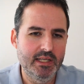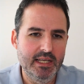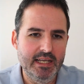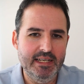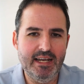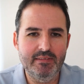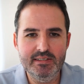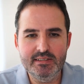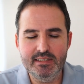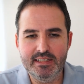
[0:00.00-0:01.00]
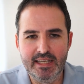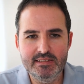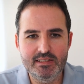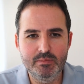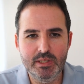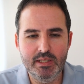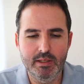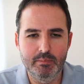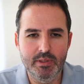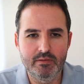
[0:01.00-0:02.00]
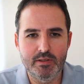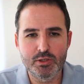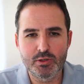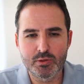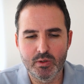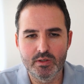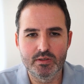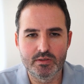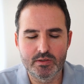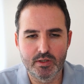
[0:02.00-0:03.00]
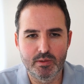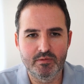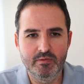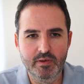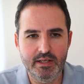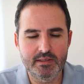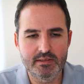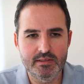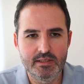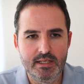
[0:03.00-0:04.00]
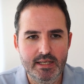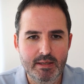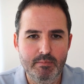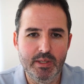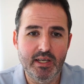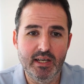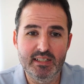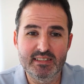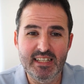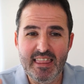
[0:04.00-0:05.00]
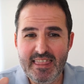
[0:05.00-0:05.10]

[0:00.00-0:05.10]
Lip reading: Now, this tends to be a bit of a short-term fix because that